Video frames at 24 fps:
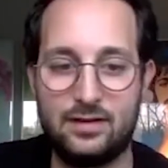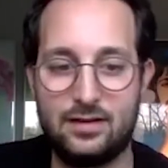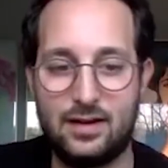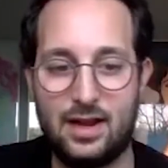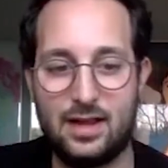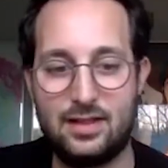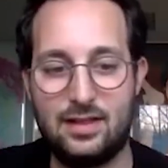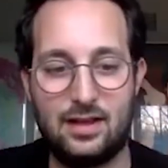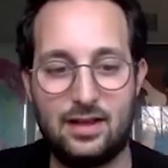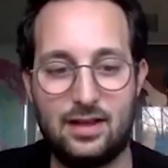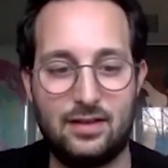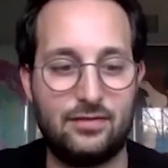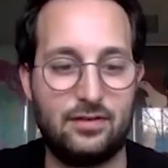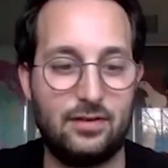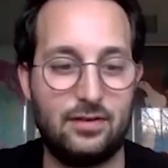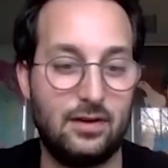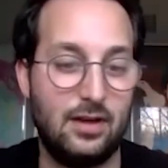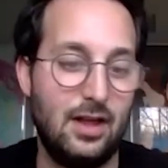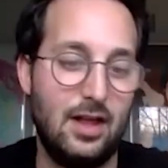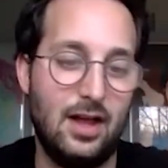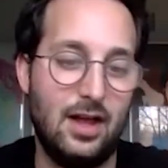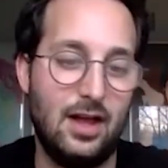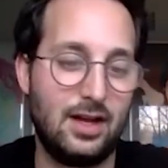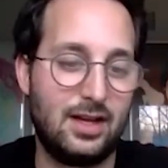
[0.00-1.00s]
And I think
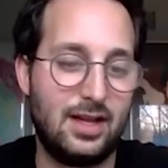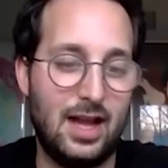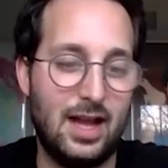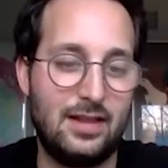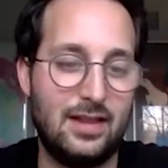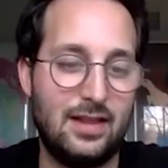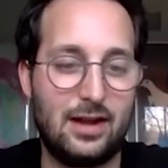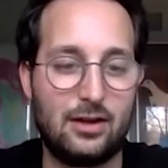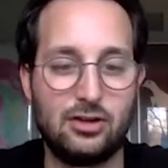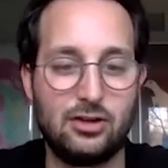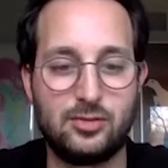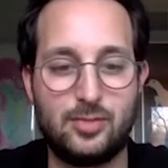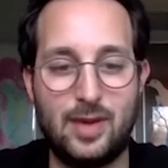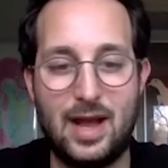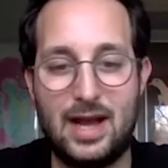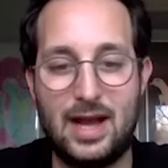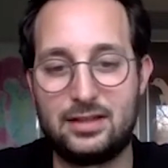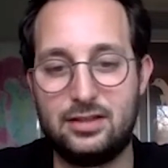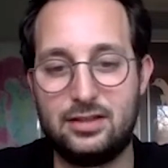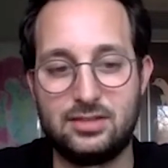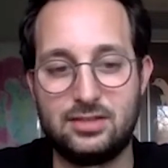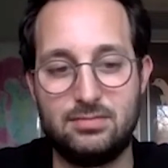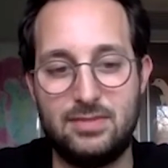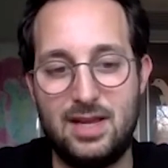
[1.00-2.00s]
again, that goes back to
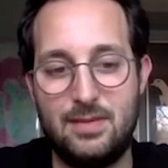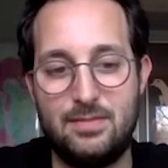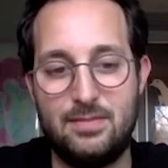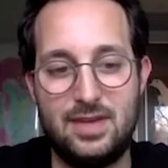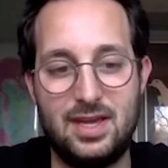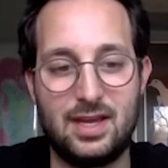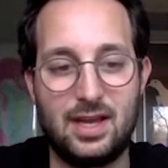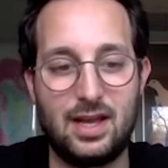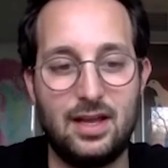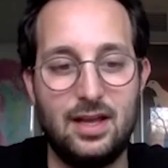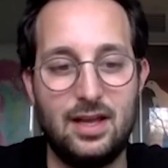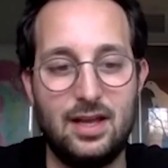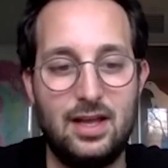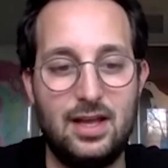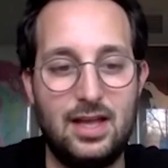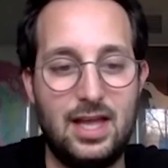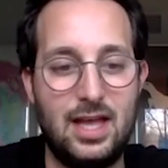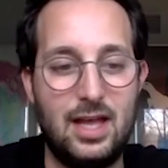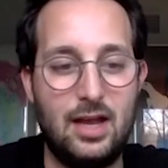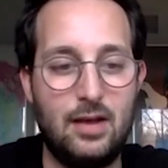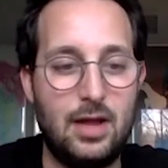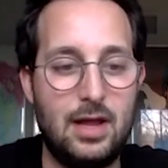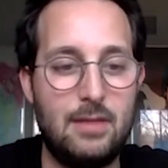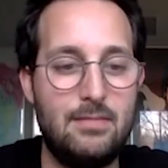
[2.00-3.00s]
just me being,
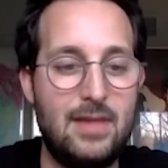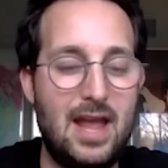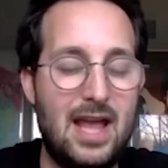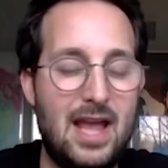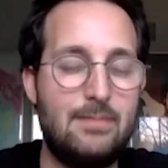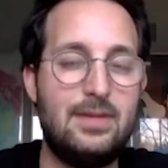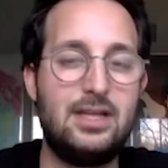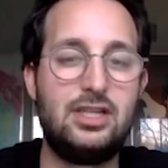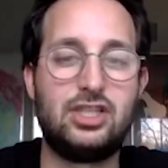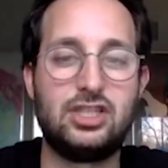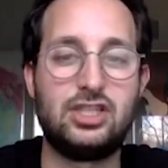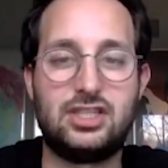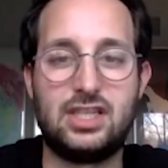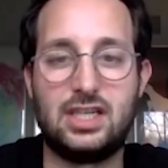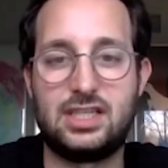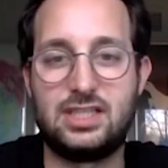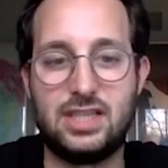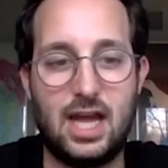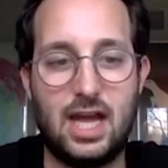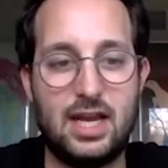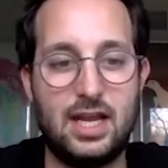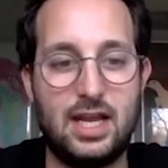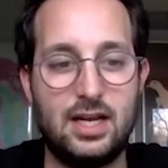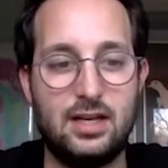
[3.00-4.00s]
it made me just
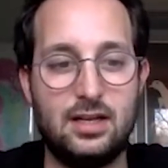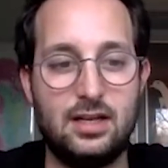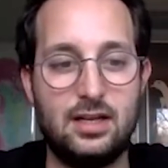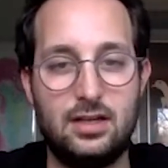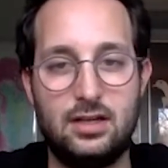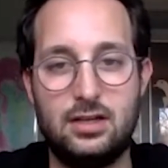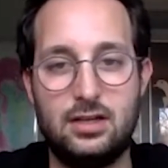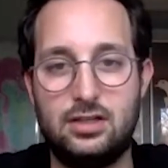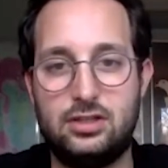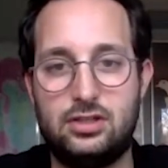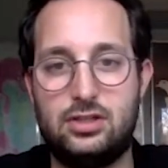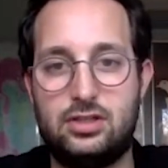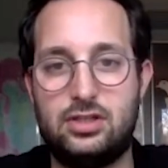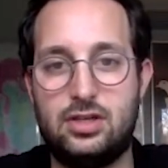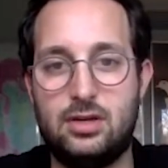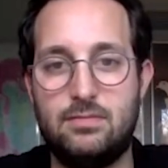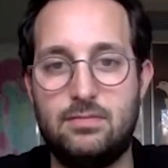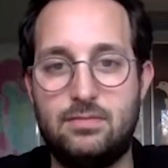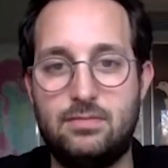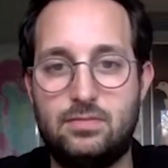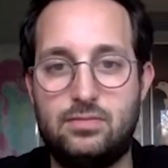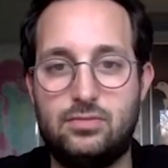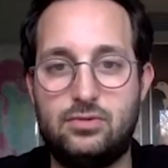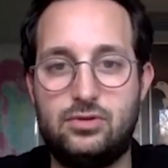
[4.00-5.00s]
excited to
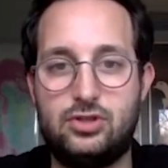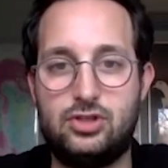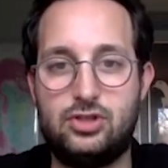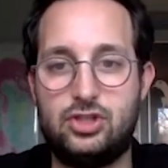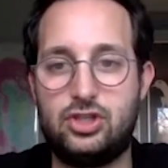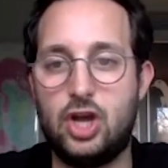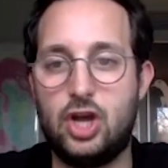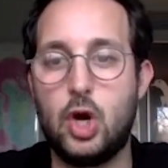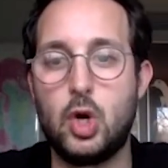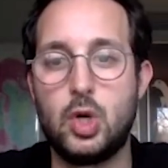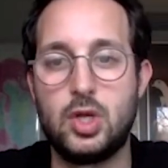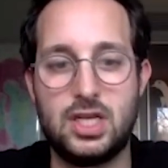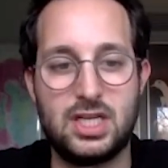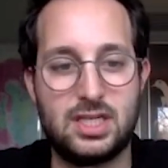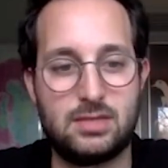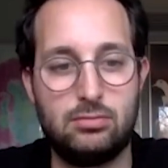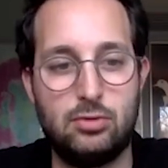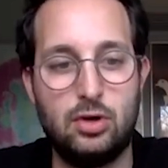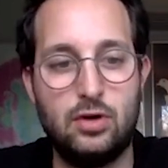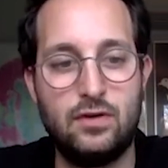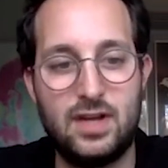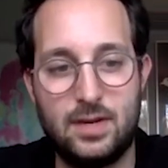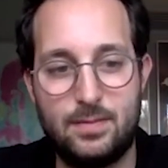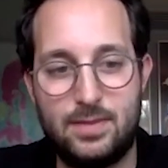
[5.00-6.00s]
show this
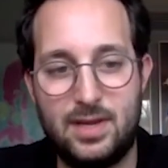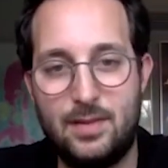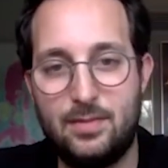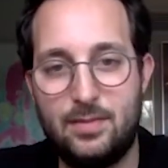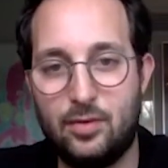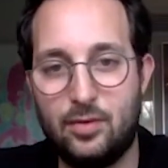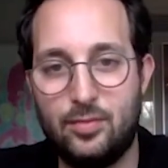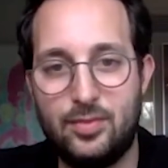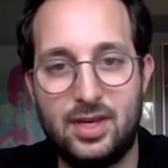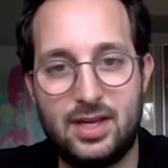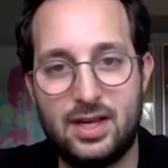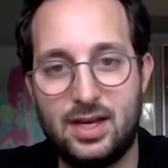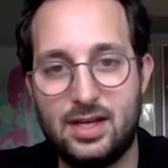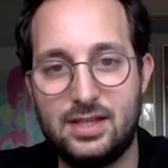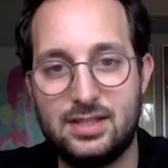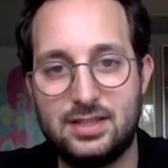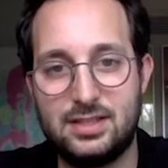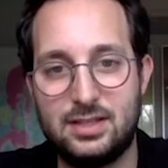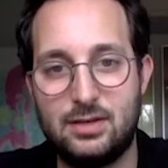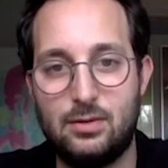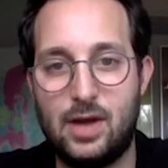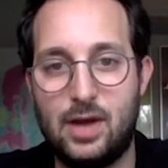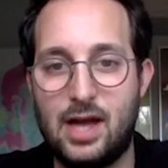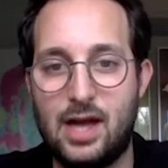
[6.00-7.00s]
movie to people, because
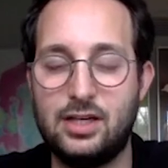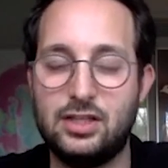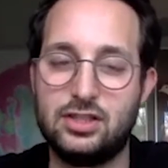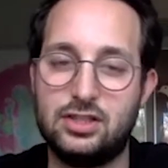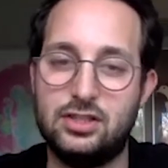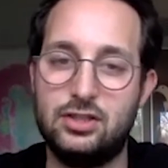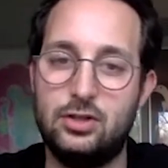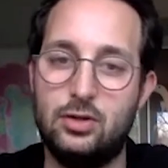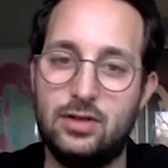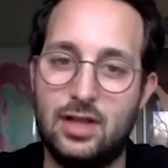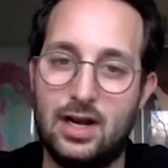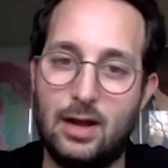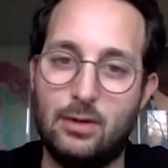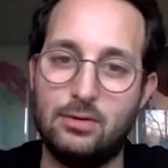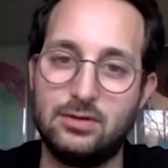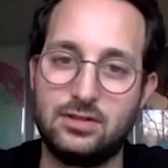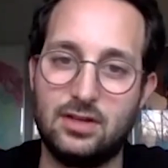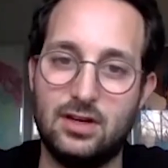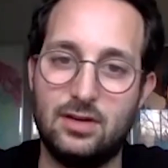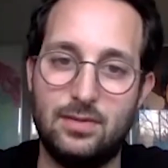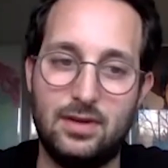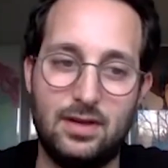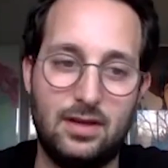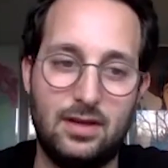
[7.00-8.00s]
I just knew that I was going
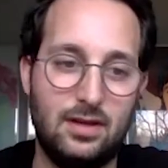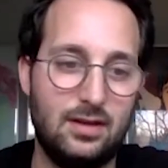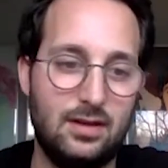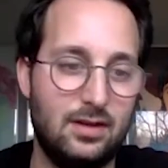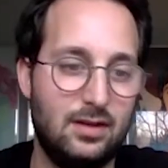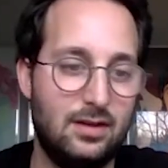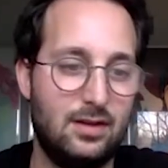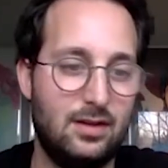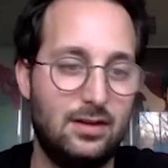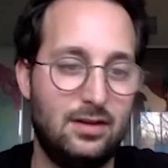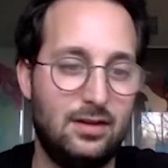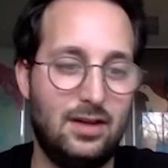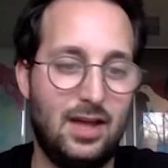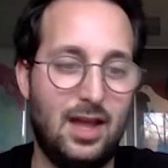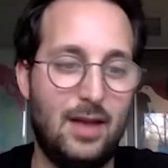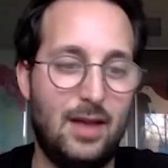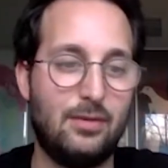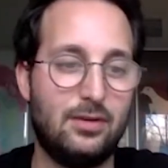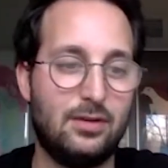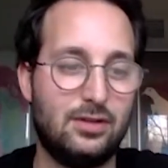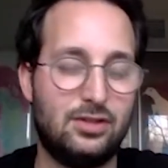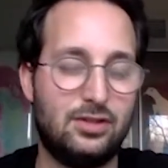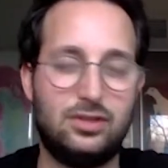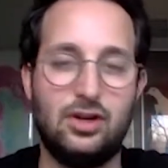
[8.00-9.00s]
to be able
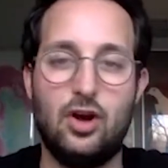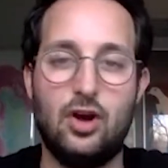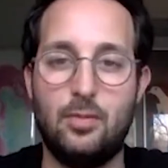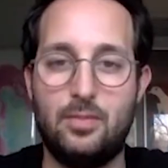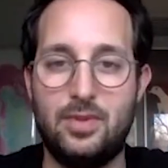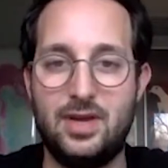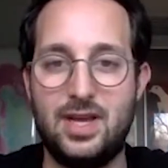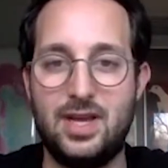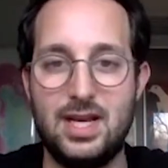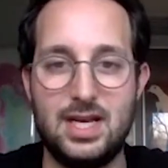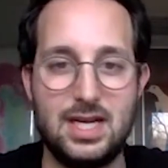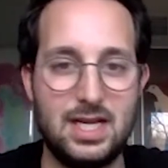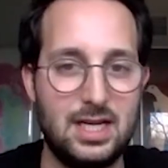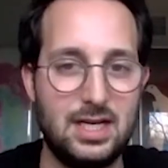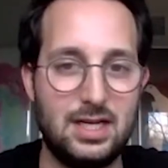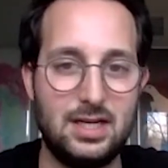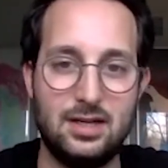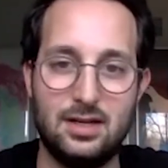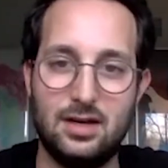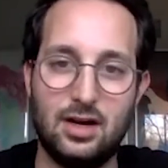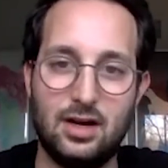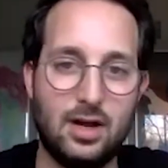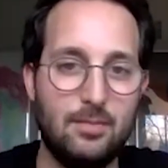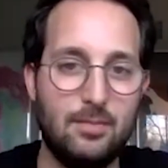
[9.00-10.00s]
to show Pete in
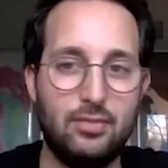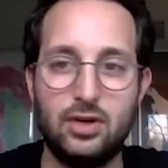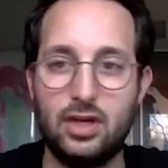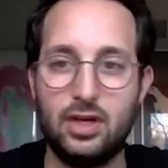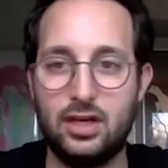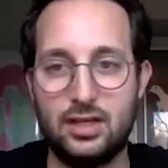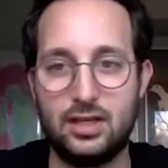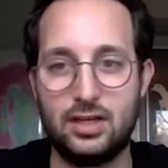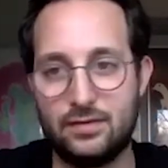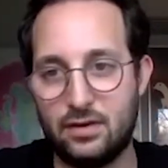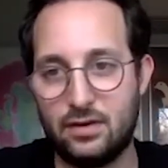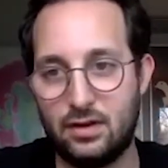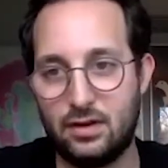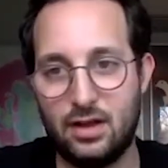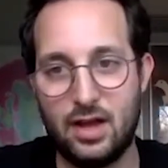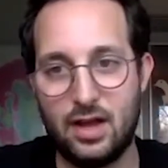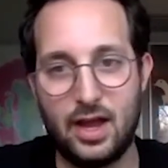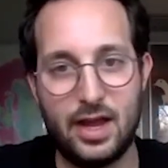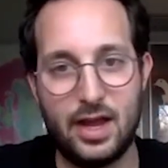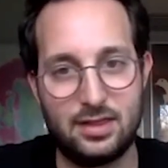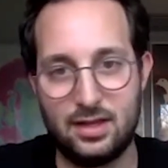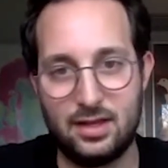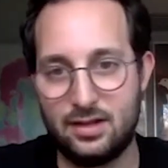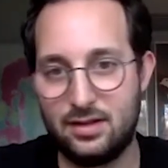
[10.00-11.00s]
a completely different light
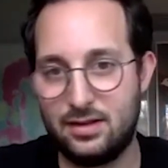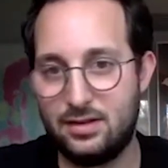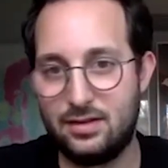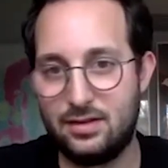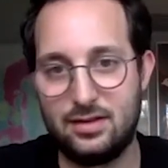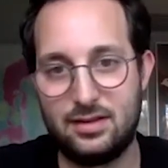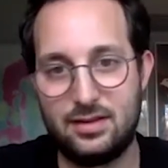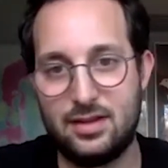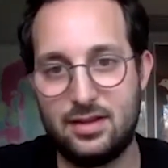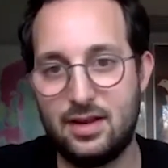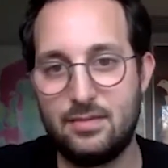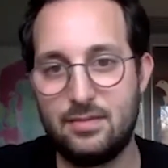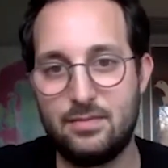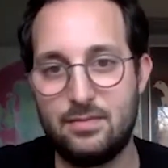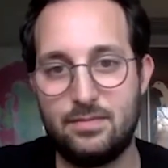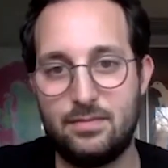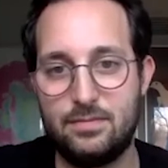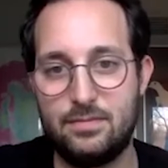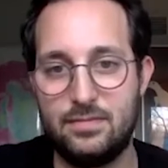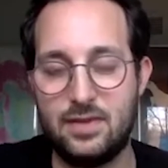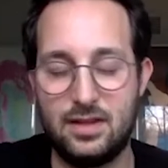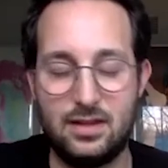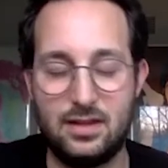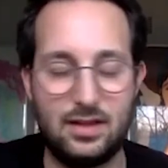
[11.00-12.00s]
than
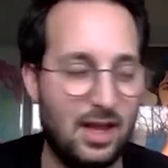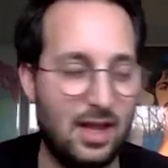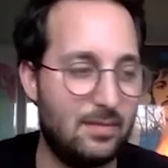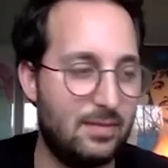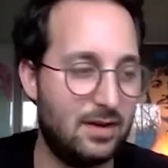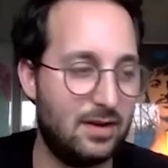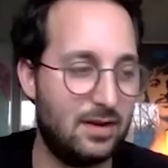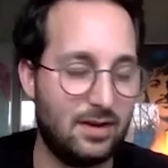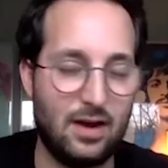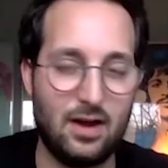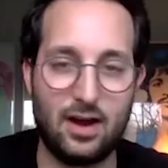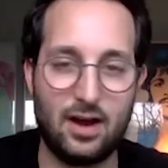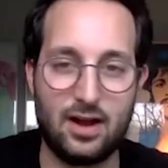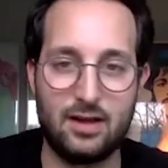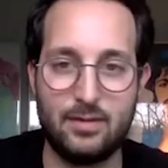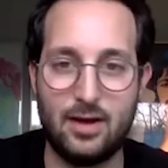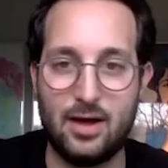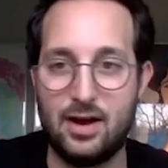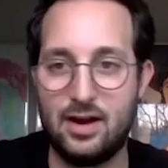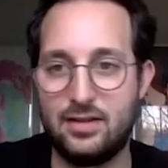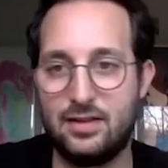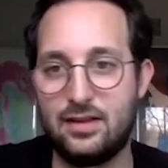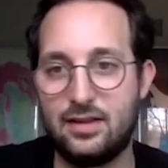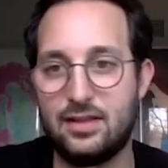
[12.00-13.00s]
they had been talking about.
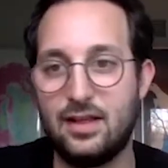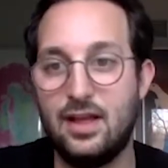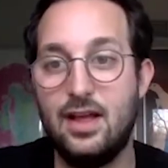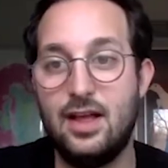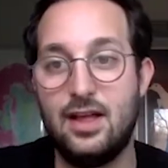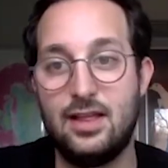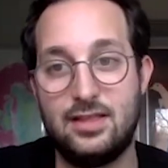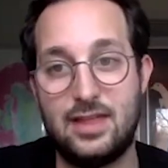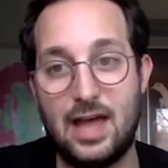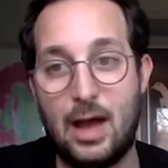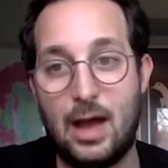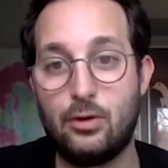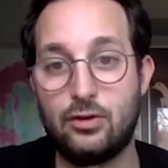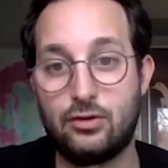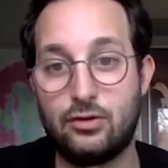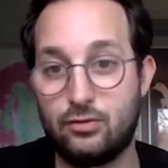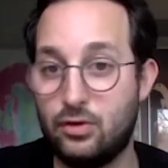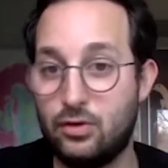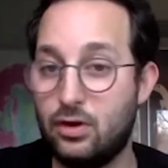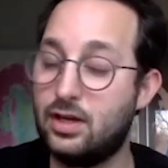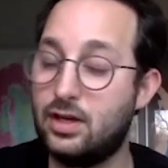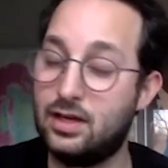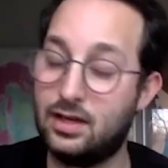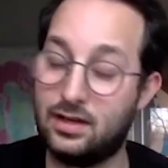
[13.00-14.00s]
And I think that was
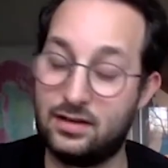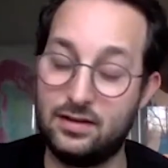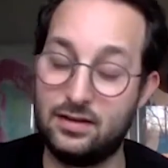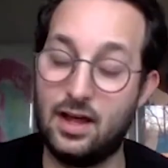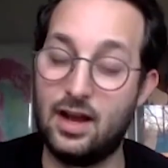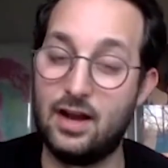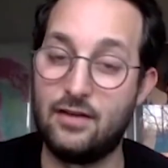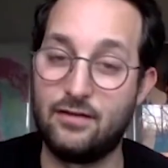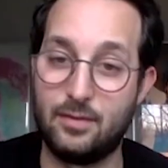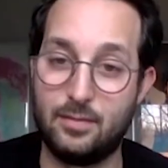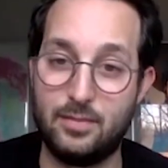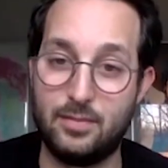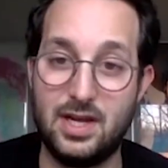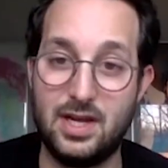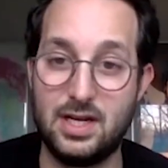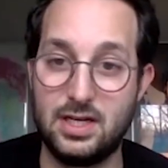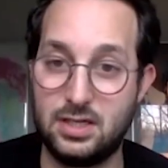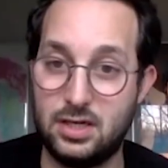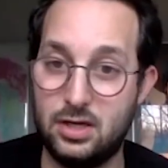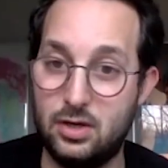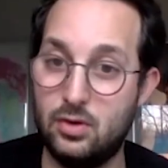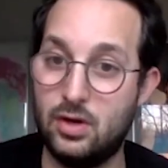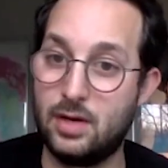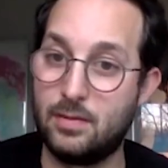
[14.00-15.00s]
really exciting for Pete
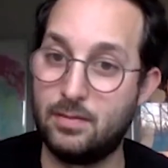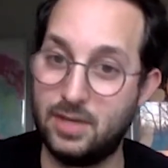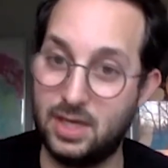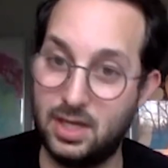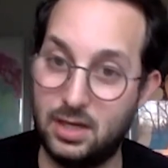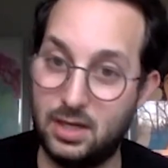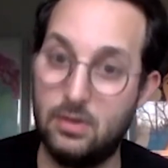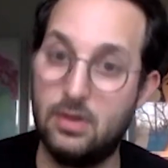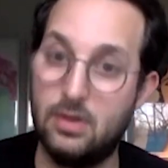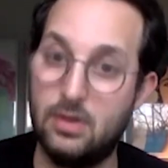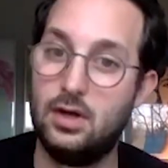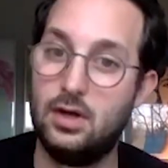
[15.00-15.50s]
too. Like, Pete